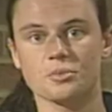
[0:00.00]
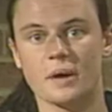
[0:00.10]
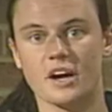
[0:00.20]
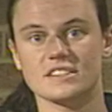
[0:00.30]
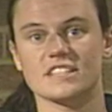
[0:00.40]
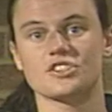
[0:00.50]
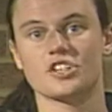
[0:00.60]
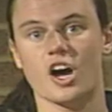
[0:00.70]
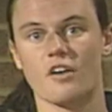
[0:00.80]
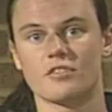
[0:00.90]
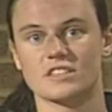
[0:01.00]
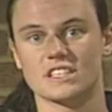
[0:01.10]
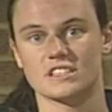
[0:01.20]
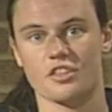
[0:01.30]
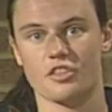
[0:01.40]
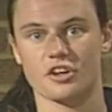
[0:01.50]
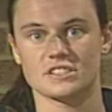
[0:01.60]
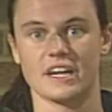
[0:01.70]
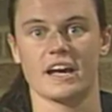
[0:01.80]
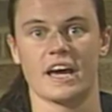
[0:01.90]
parent-teacher conferences on
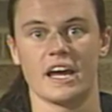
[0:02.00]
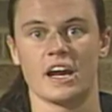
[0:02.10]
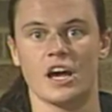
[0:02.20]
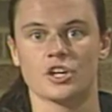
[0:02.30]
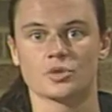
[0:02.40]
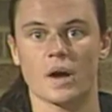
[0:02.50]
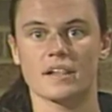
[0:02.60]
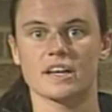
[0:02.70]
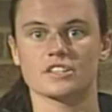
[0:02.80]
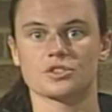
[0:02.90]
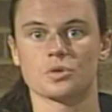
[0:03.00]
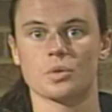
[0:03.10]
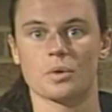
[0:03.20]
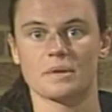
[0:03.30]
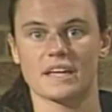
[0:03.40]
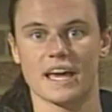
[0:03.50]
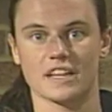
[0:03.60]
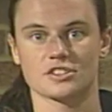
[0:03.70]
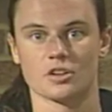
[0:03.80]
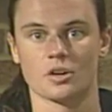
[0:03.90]
Thursday night, Twilight School will be
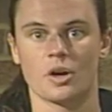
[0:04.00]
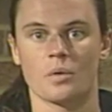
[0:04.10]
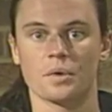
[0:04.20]
canceled.